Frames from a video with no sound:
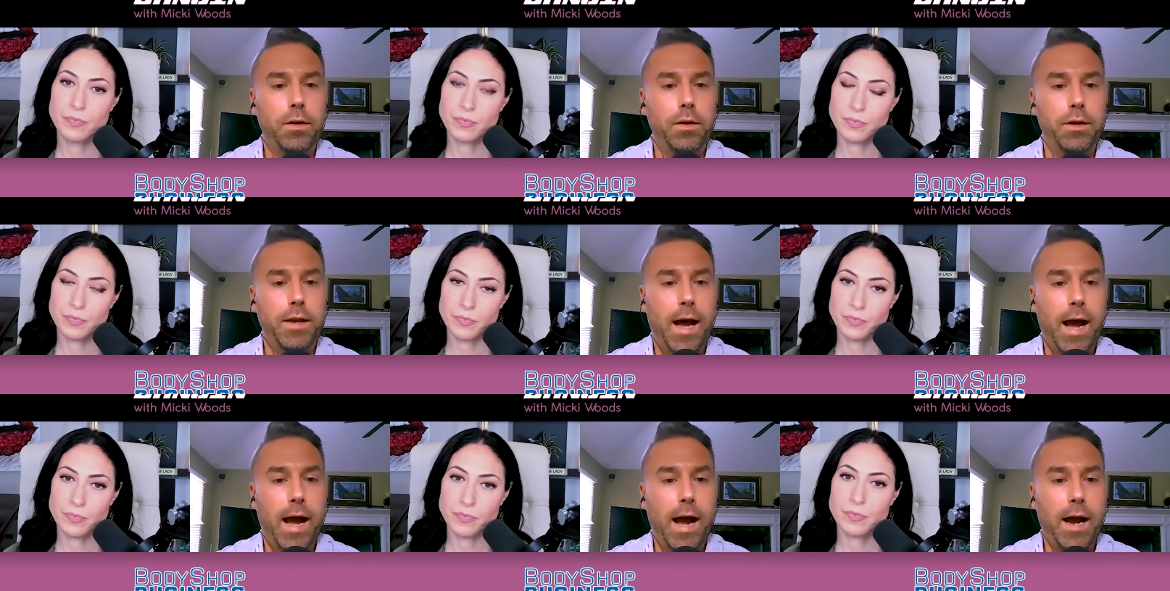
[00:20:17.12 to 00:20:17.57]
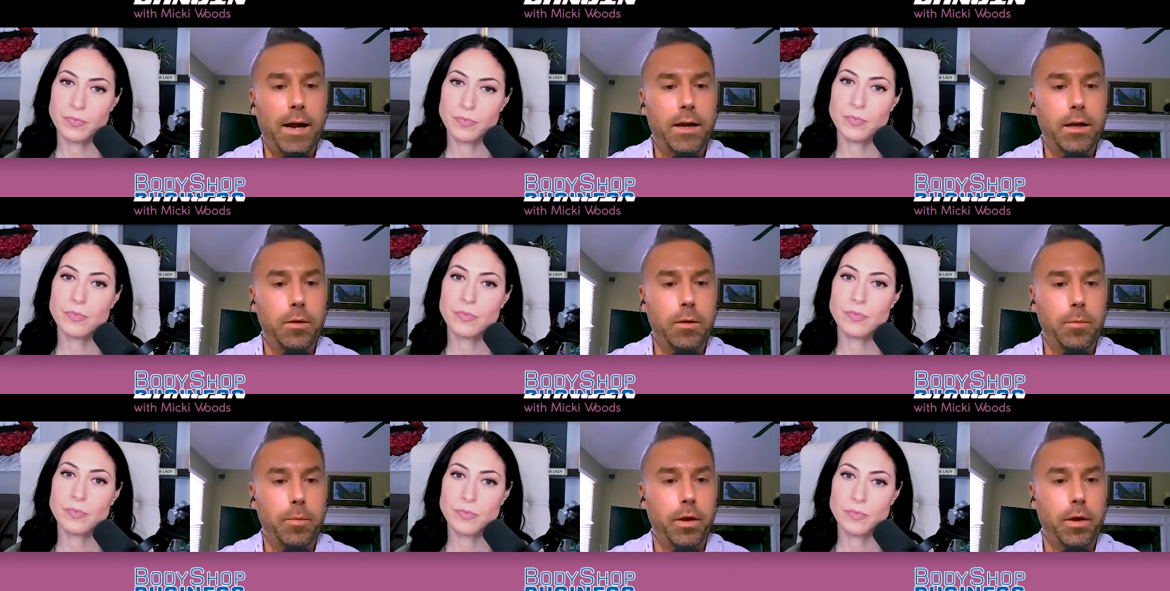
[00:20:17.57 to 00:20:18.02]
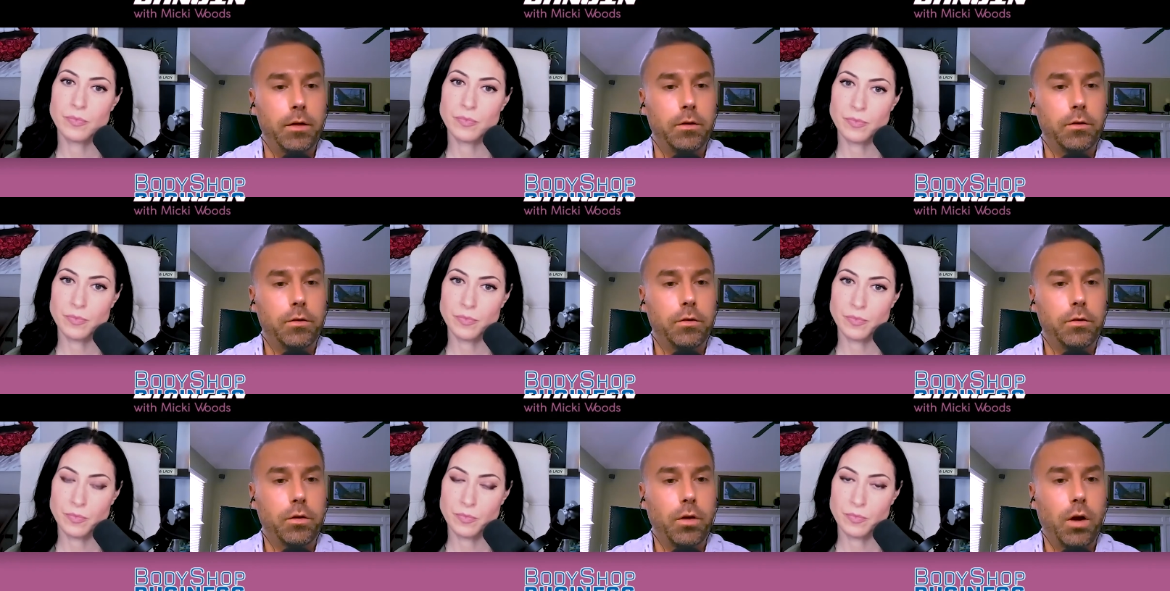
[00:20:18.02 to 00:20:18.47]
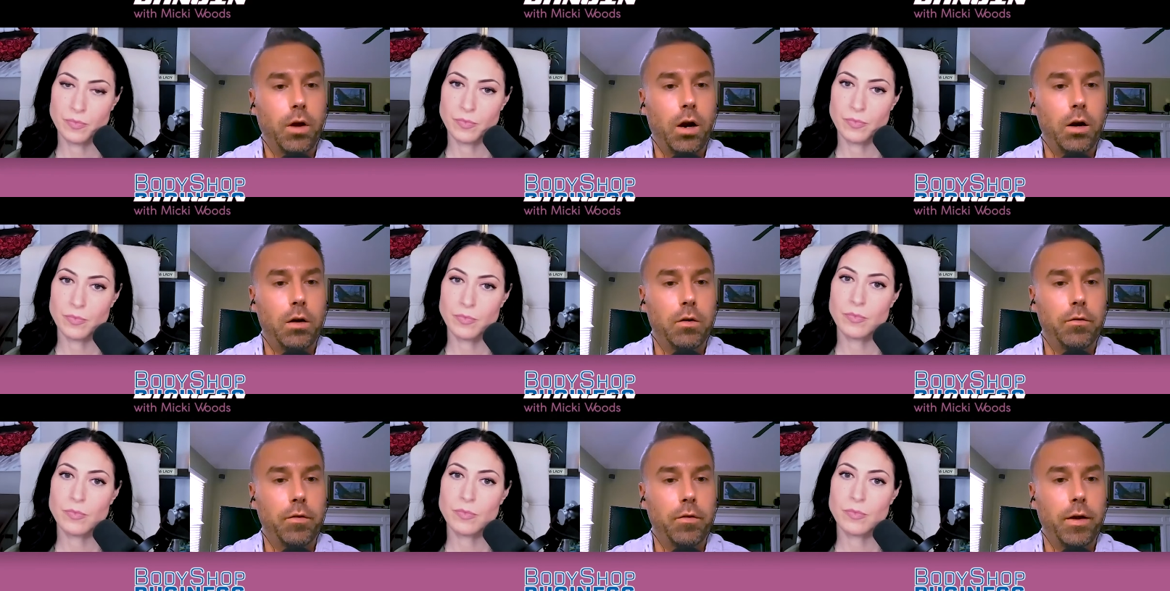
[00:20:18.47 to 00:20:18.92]
Speaker 1: talk about what documents
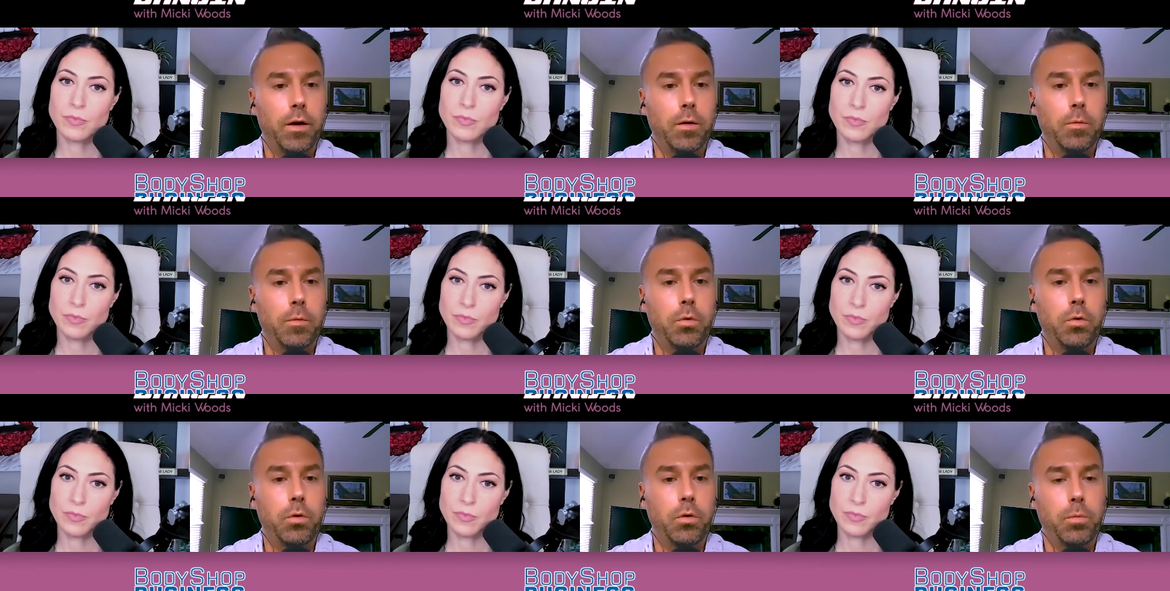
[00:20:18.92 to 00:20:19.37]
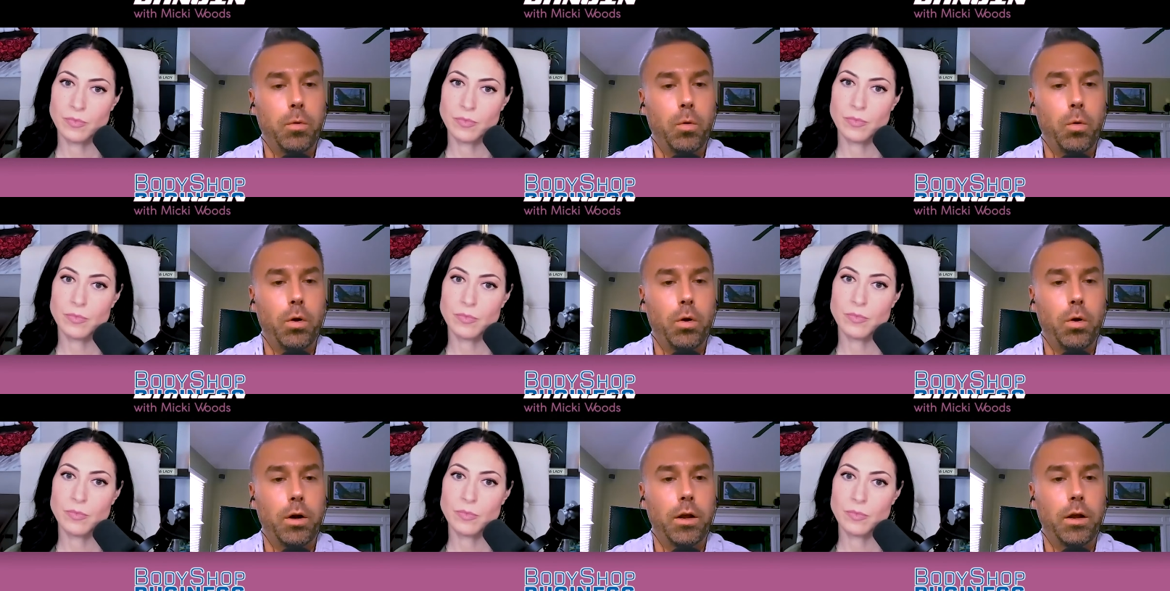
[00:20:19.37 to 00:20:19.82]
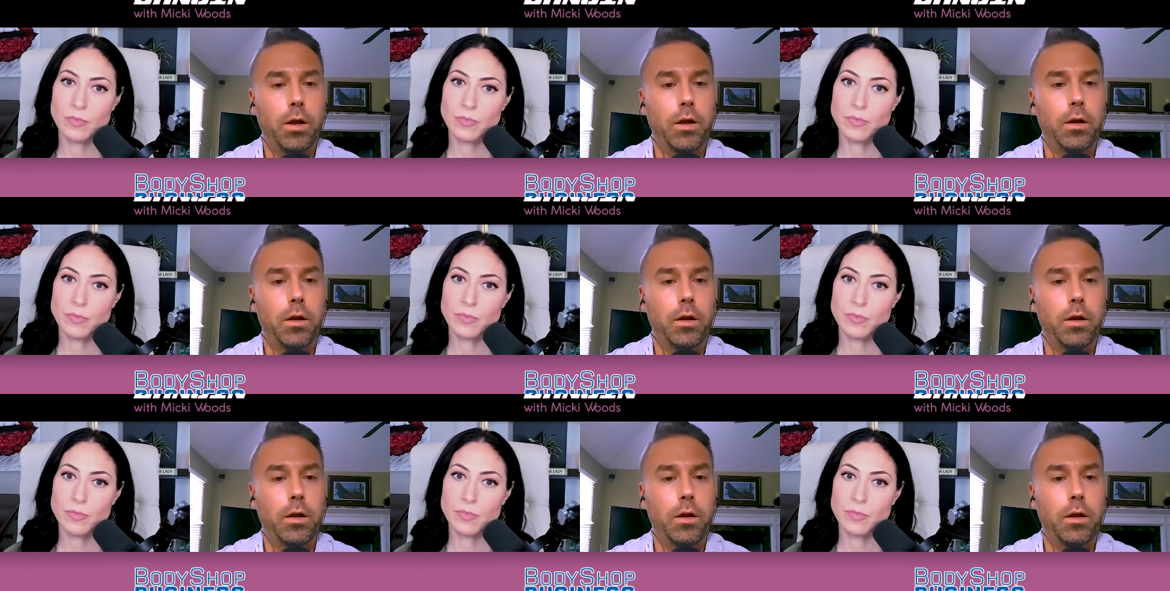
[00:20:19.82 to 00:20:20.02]
are available to